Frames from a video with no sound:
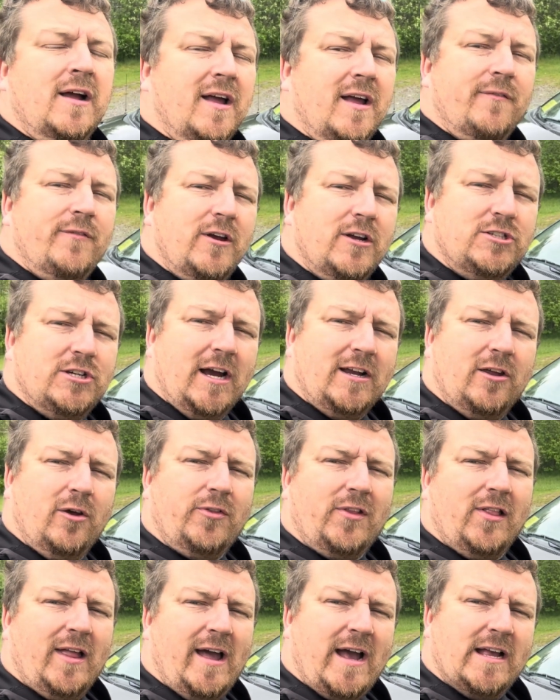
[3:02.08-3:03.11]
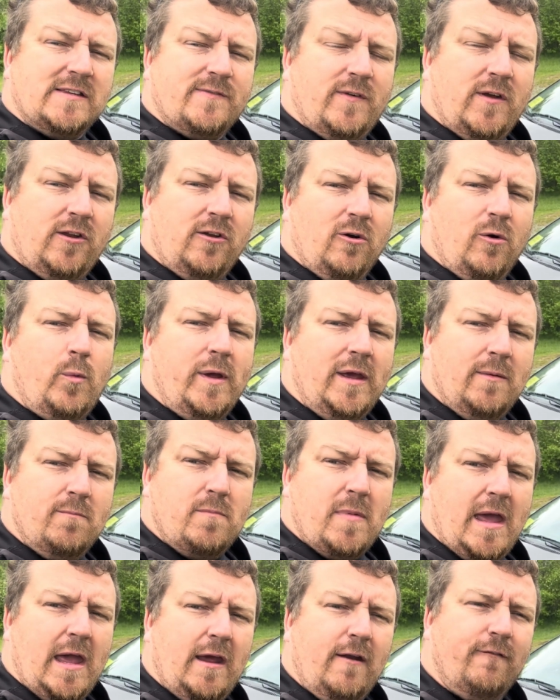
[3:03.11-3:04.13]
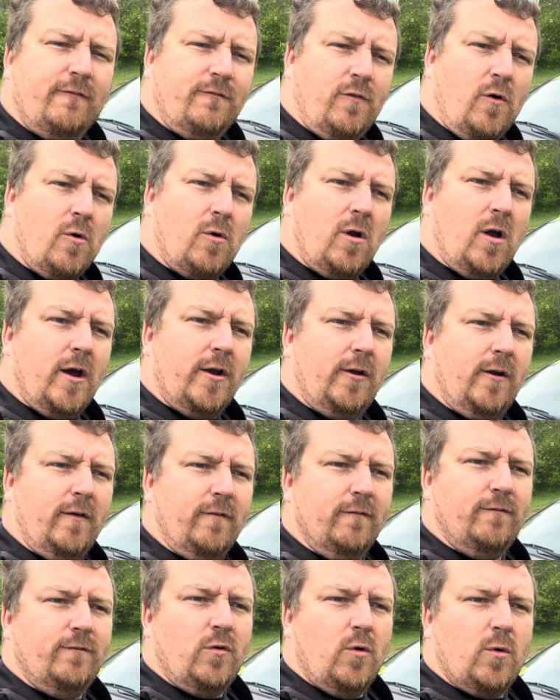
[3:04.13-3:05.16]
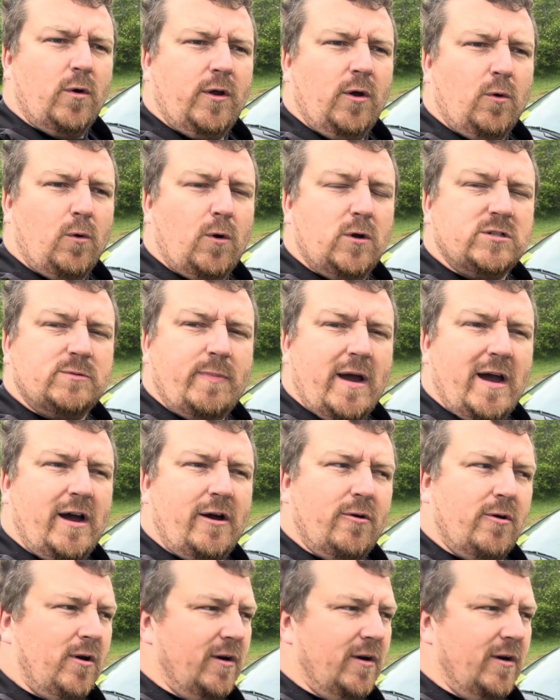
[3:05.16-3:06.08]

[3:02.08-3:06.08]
If you checked out the last video, we made 440 horsepower,